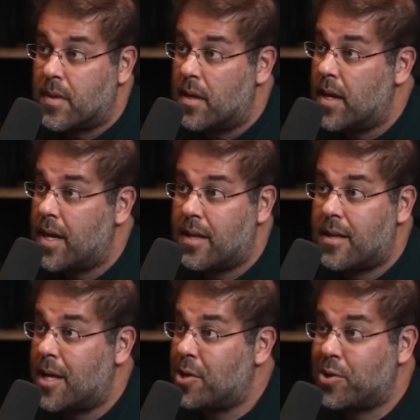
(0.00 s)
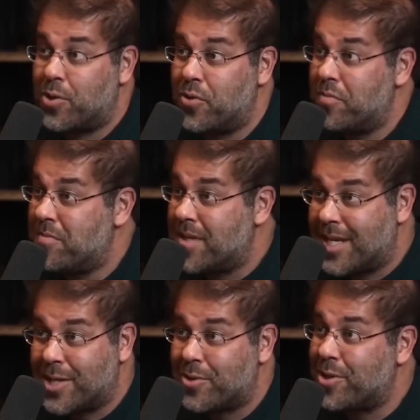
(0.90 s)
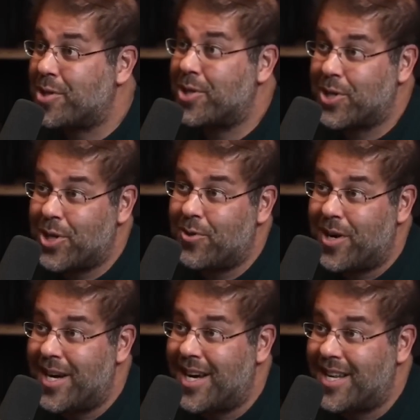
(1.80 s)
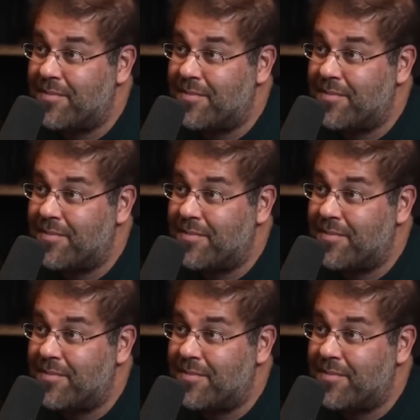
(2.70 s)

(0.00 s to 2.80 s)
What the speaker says: They assume things are just going to go on